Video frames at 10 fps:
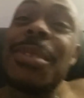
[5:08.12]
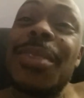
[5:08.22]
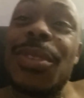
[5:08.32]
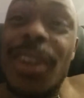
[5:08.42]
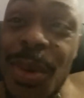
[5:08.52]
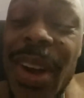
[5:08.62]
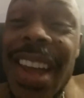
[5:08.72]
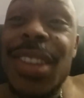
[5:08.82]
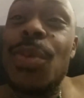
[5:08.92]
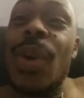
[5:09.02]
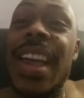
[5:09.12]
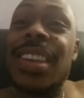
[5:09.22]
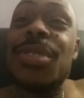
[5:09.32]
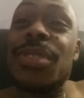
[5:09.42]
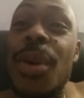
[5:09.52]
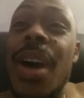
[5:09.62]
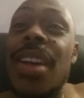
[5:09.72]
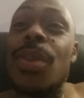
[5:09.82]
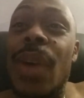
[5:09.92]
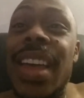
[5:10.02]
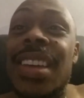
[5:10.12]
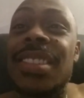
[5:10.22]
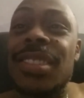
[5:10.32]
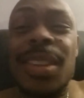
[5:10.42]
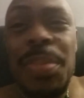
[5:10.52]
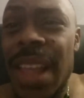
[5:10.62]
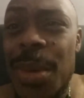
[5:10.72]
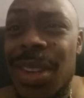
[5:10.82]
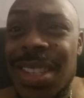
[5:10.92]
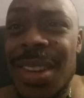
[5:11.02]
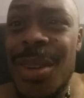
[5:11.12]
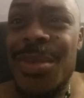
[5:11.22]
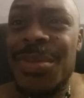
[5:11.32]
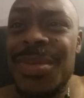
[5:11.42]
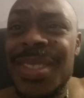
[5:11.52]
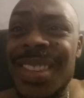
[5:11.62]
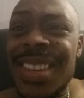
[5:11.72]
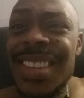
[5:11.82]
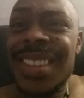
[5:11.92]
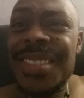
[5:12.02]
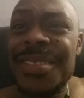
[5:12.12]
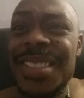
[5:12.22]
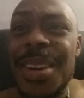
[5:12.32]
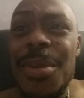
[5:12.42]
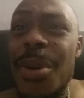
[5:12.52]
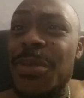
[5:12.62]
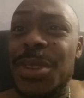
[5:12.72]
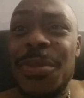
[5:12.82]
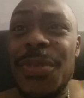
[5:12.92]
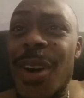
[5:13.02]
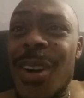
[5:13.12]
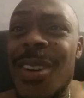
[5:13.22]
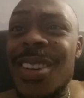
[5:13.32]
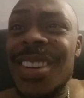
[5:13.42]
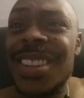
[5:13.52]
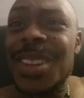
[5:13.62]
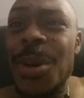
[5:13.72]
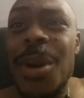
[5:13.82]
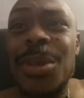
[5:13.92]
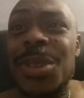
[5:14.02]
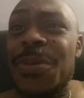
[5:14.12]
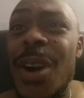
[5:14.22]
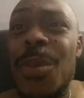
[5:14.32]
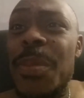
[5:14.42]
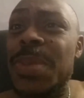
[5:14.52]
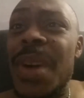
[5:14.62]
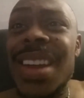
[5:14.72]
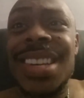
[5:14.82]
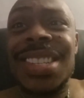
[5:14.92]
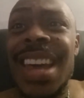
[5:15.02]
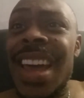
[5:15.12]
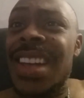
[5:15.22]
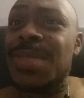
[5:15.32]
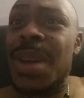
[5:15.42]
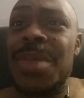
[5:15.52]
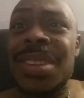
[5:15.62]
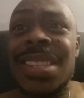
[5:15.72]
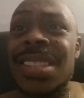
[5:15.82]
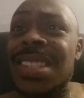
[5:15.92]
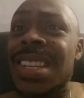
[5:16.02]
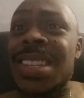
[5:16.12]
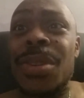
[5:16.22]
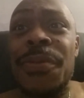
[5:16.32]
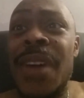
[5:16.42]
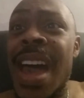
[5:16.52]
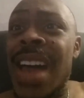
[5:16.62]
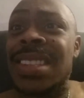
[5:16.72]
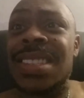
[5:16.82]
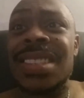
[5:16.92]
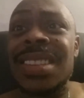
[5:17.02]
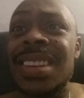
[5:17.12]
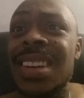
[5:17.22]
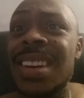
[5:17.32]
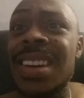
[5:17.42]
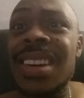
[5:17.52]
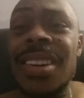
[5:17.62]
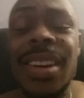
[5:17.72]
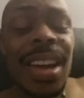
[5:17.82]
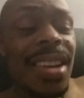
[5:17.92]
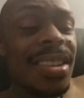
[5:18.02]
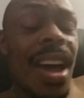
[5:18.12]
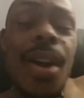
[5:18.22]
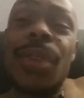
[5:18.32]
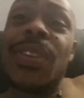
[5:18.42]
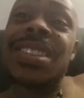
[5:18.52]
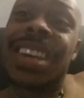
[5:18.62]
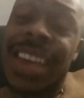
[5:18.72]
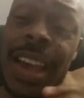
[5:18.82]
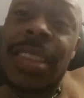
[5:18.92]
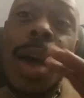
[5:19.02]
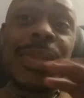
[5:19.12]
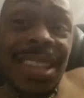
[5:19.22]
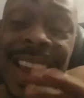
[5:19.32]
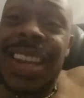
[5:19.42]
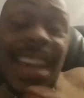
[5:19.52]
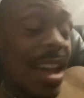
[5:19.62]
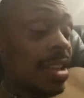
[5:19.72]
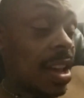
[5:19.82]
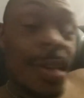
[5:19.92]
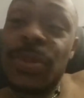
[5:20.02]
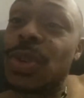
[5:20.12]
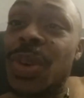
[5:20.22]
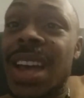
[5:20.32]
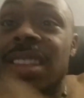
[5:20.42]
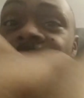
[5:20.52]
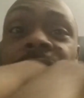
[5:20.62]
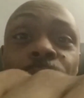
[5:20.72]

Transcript: But if you're a queen, you wait. You know how to wait. You can play with yourself. But don't go too far. Don't go too far. Women's bodies change, baby. This is statistical facts. Okay, now if he's a kid. Now I'm going to say it again. Okay, so we got this